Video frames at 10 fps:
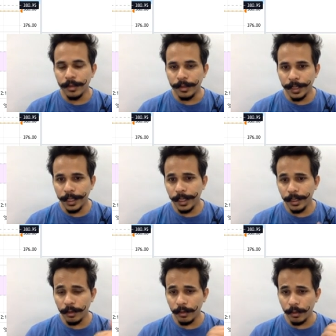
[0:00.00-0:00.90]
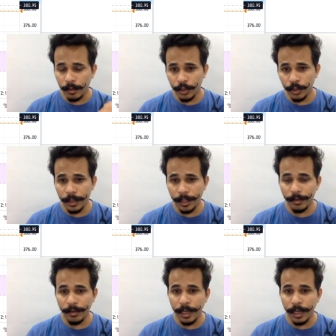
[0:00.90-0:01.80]
then also like
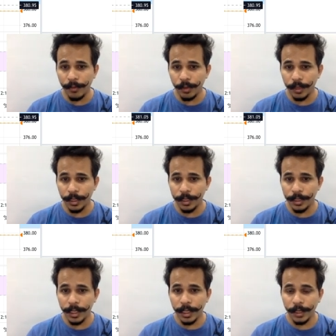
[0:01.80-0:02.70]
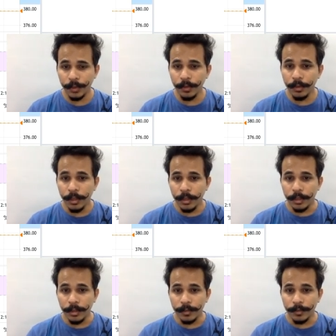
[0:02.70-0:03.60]
you'll have to understand, like
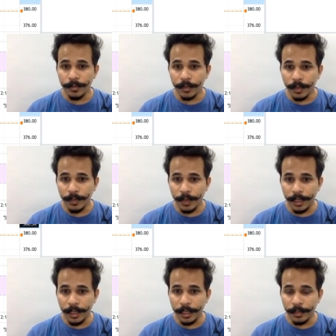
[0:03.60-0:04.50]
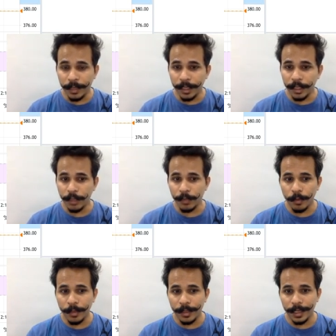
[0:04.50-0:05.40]
if it is breaking this
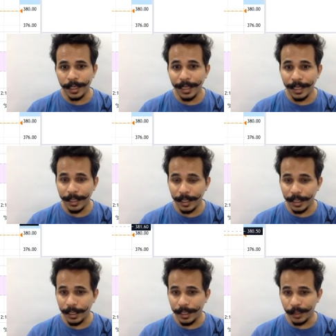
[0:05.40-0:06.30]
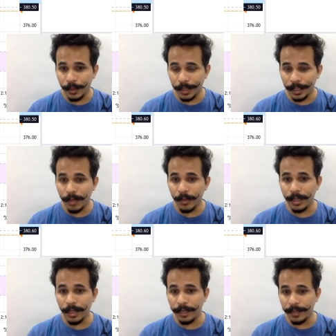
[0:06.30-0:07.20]
proper trend line, then it is going down,
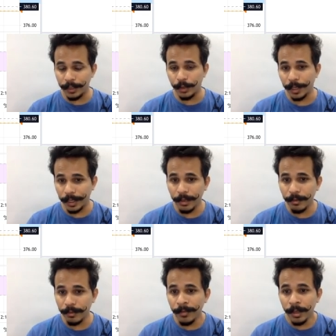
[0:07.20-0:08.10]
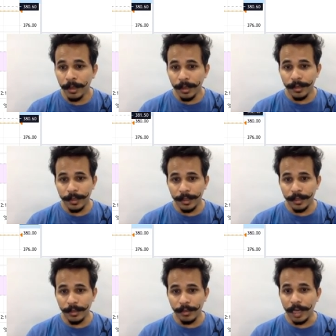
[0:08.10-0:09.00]
and if it is going down,
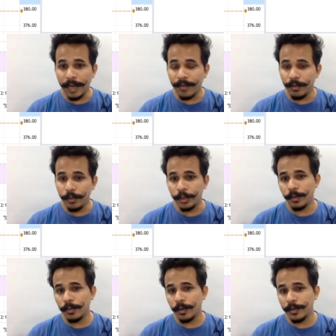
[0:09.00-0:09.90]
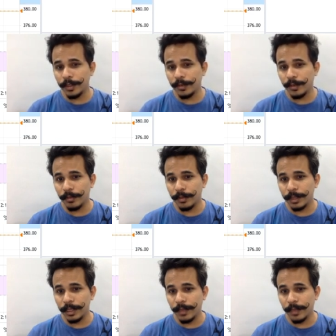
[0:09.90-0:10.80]
then you have to book your profits from
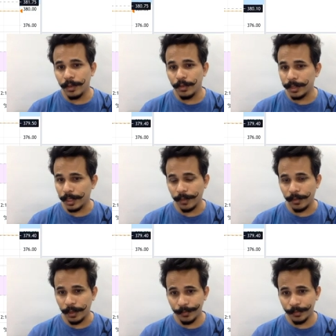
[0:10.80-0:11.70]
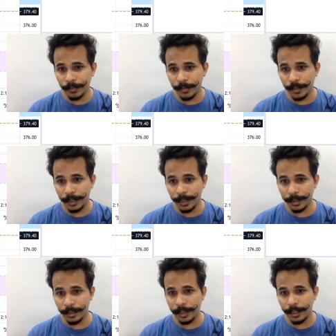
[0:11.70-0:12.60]
this level to this level. That
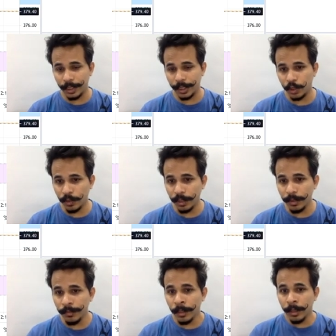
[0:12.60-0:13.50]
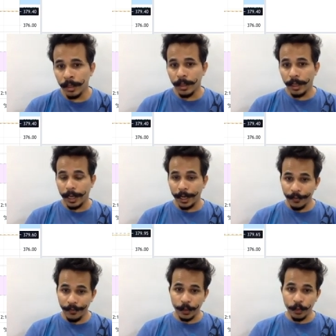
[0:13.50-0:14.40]
is like stage 1. And
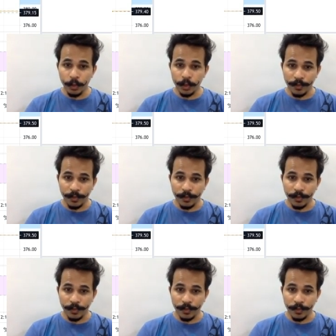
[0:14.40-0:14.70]
if it goes